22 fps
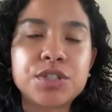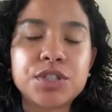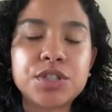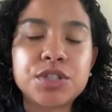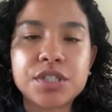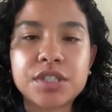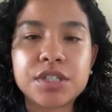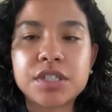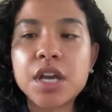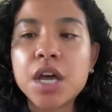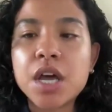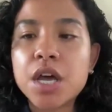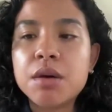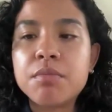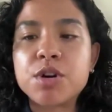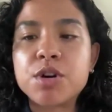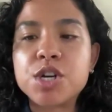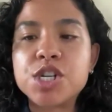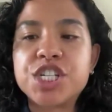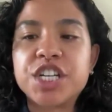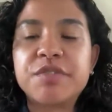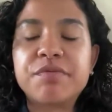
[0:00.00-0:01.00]
Just
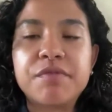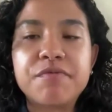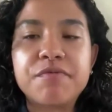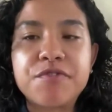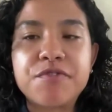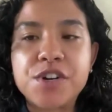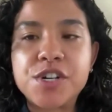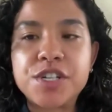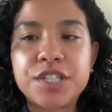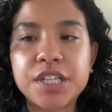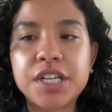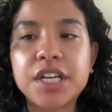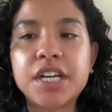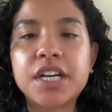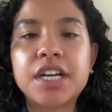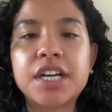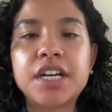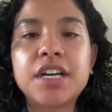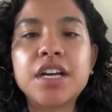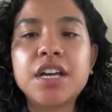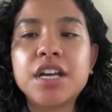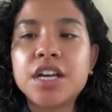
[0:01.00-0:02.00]
merging from first
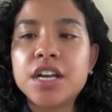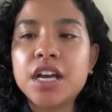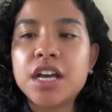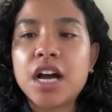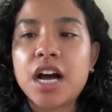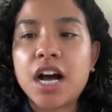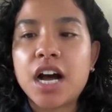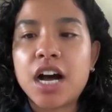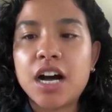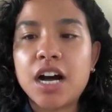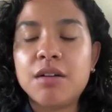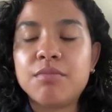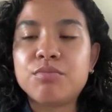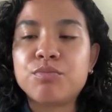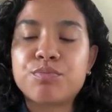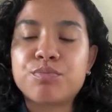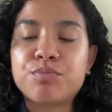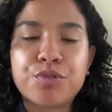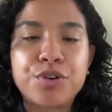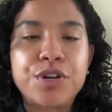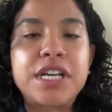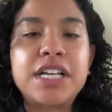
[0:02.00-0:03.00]
year,
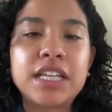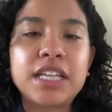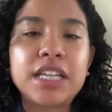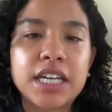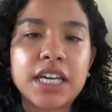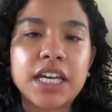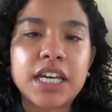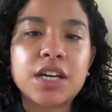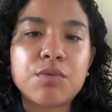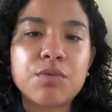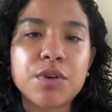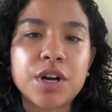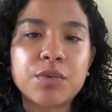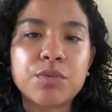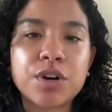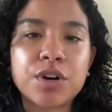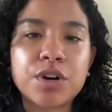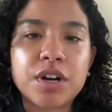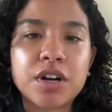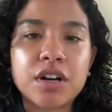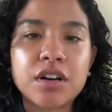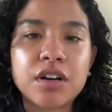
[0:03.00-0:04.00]
pre-clinic when
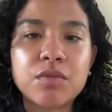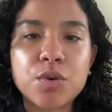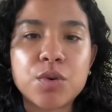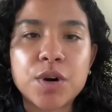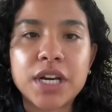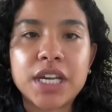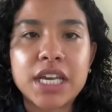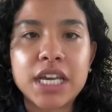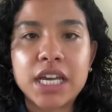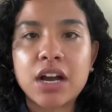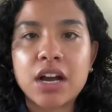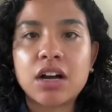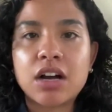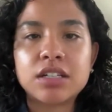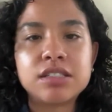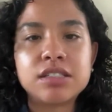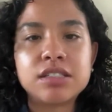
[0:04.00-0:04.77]
we're working